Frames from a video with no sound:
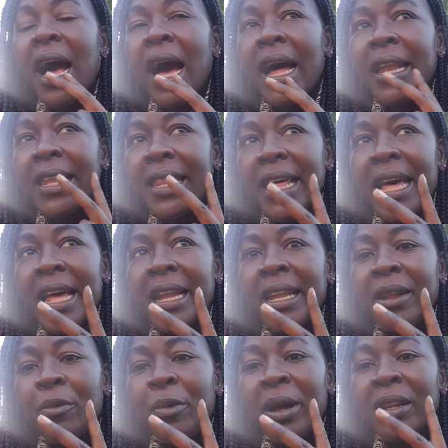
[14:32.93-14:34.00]
And
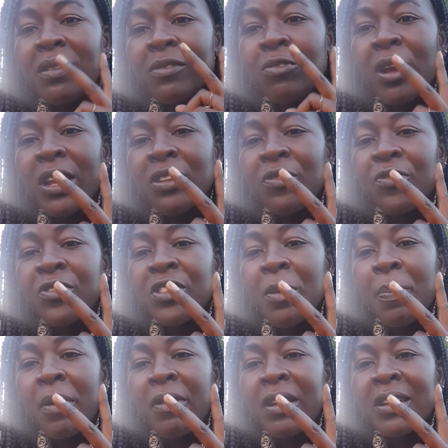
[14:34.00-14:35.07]
then when tried to
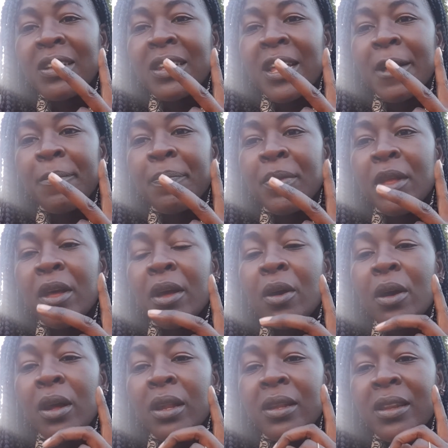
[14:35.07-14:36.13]
separate them,
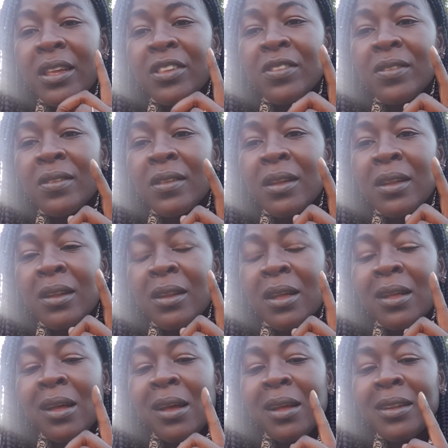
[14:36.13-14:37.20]

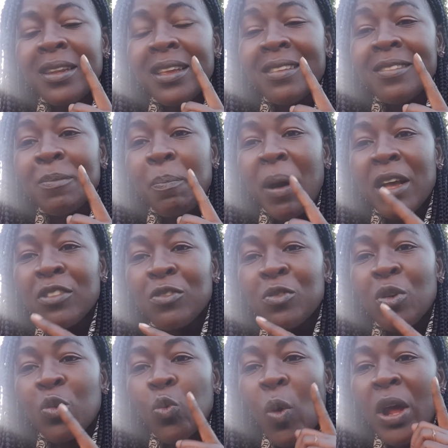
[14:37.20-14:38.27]

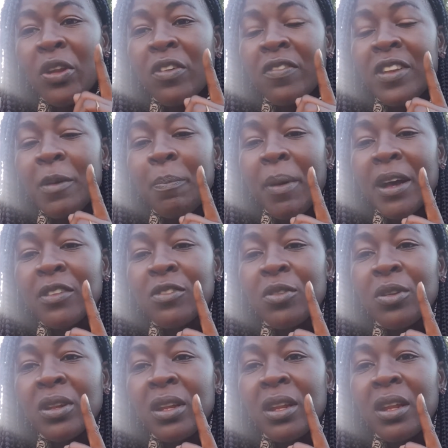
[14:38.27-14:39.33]
one of the
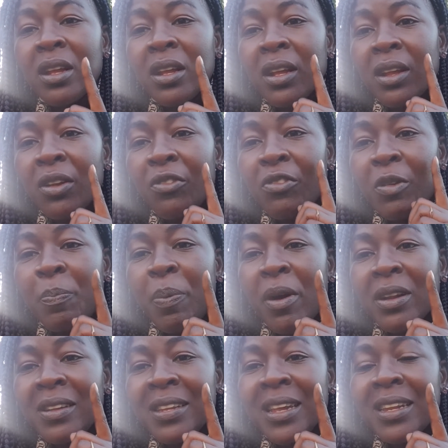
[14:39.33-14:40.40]
person
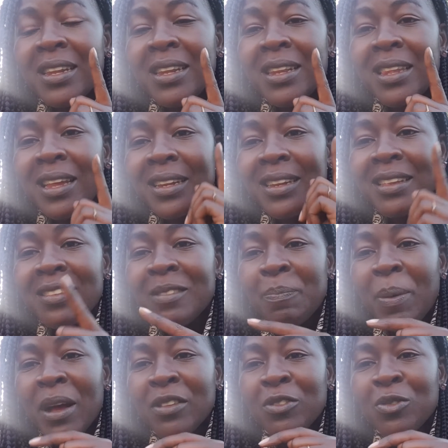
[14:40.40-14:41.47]
reported that this
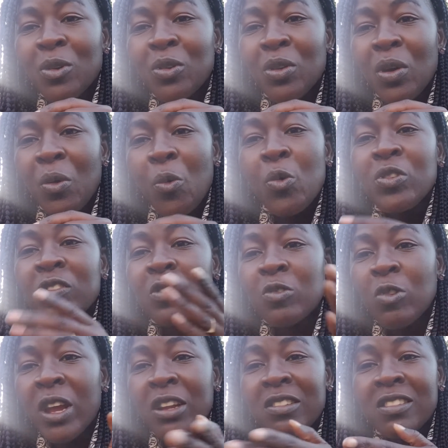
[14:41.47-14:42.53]
person who
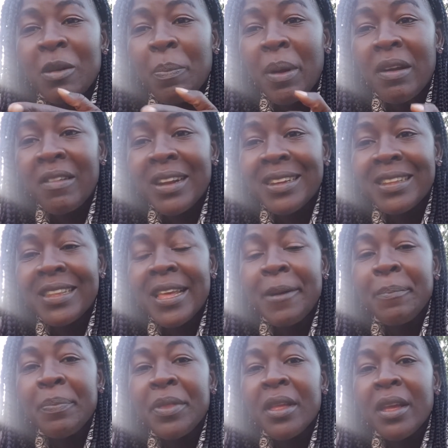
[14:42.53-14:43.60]
tried to separate
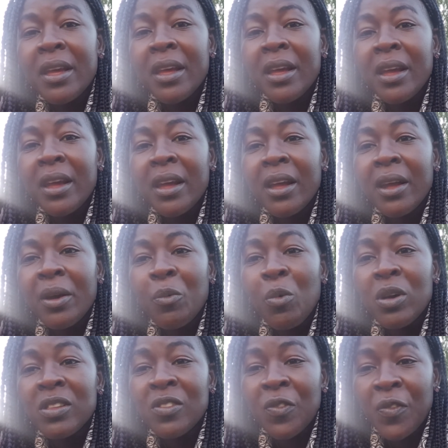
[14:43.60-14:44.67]
them
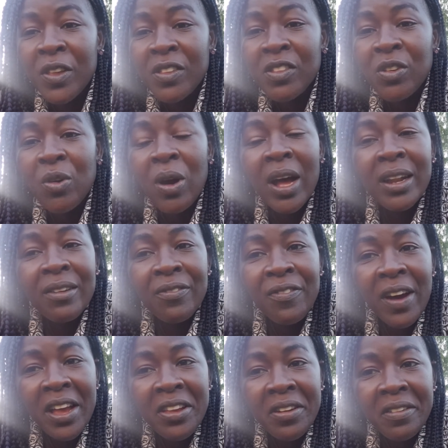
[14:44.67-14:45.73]
was physical and
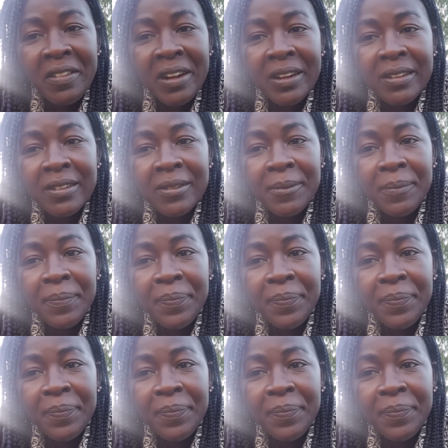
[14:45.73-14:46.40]
violent.